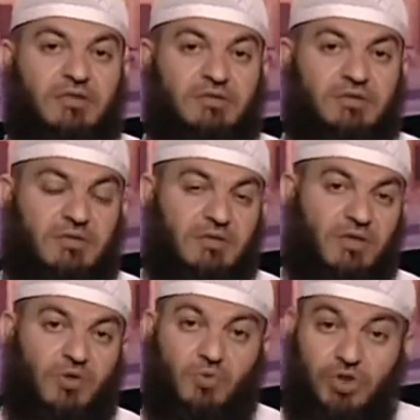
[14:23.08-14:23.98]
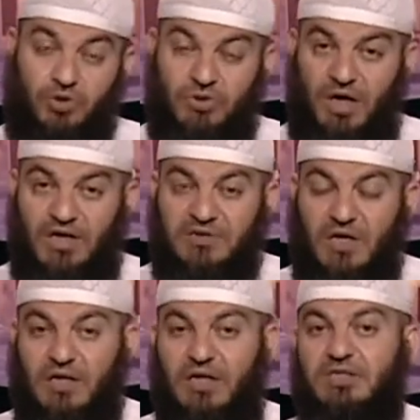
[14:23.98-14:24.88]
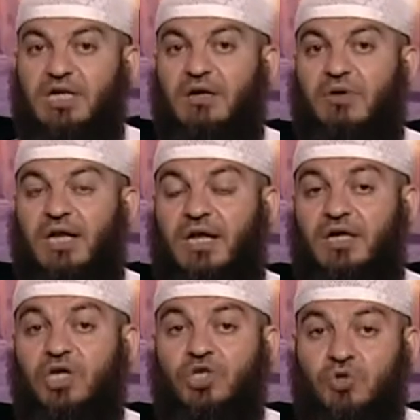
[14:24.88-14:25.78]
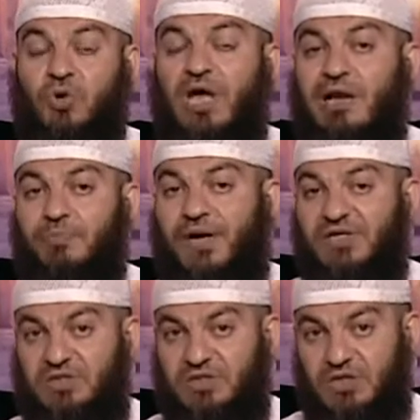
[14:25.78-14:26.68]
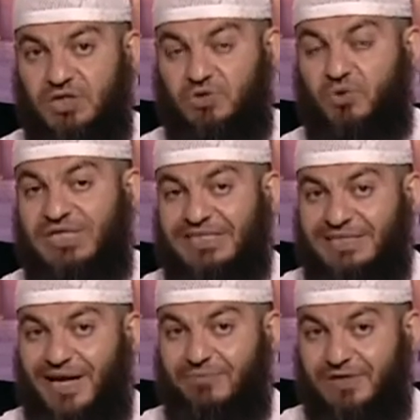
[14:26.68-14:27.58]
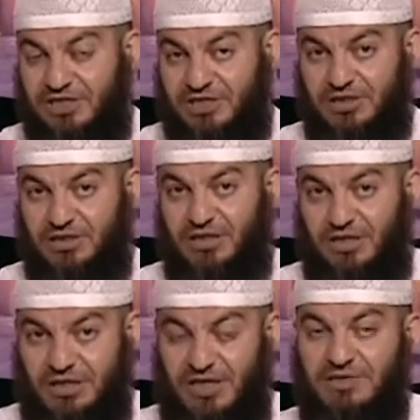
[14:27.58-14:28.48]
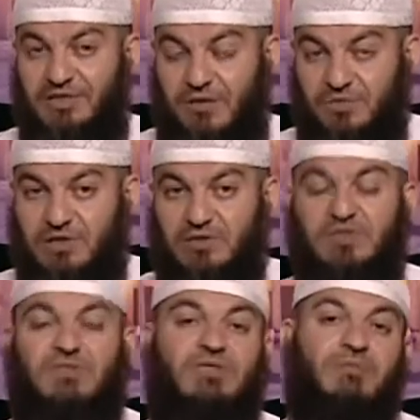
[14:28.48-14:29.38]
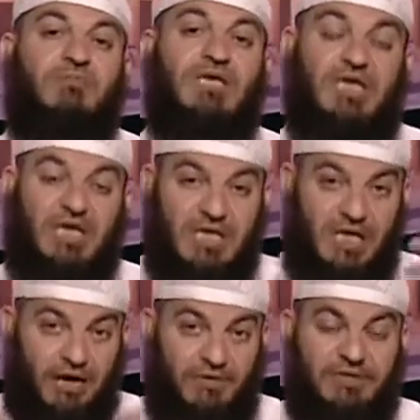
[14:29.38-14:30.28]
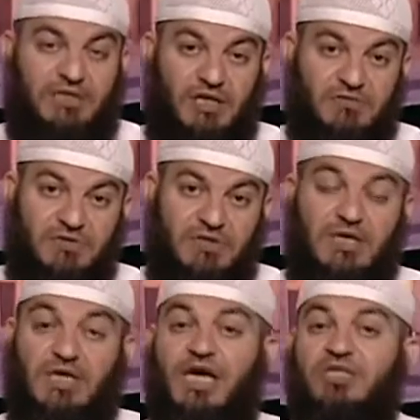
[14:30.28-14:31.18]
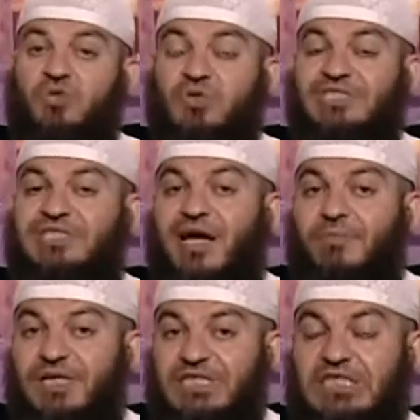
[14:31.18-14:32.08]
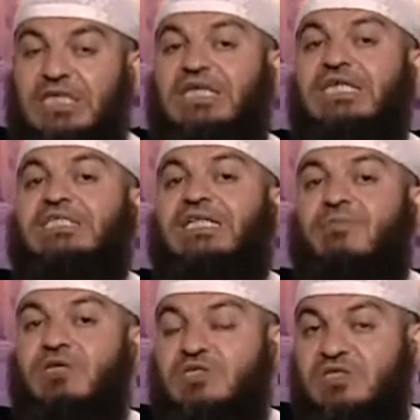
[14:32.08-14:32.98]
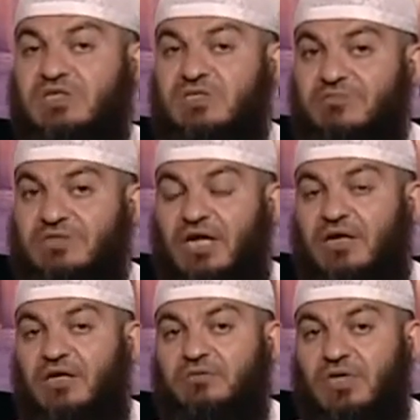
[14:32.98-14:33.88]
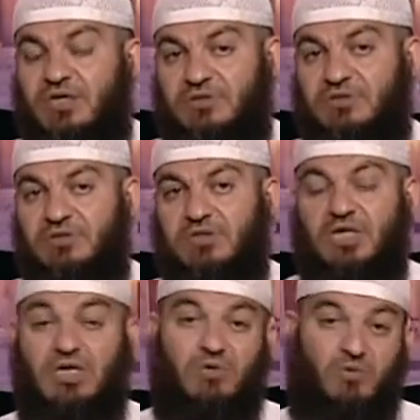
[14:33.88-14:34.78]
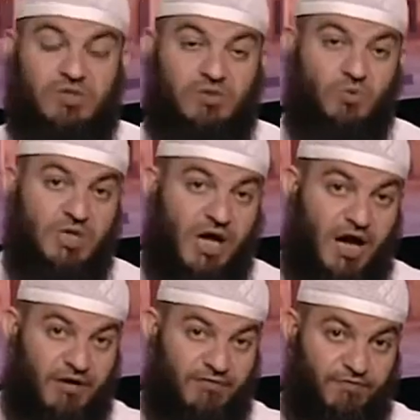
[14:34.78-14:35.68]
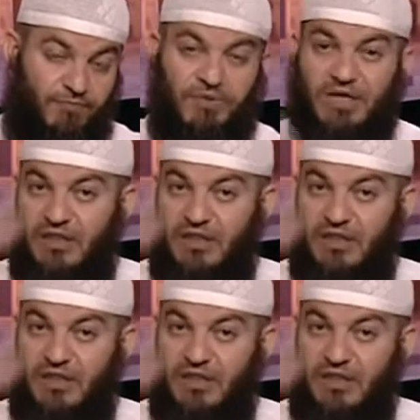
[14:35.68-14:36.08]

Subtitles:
And we should ask Allah Jalla wa Ala to help us to establish the Islamic system in ourselves and to establish Islamic systems around us. Once we have